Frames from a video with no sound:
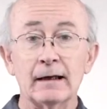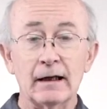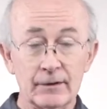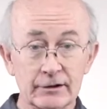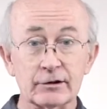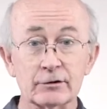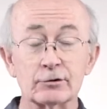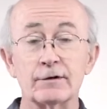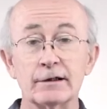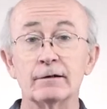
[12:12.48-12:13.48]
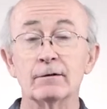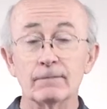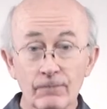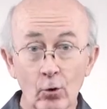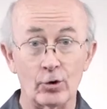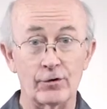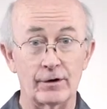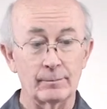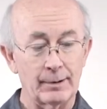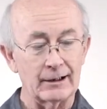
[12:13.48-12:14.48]
and this is the
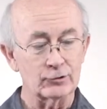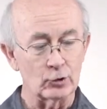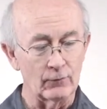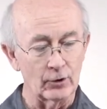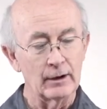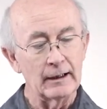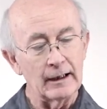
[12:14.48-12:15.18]
fourth Passover.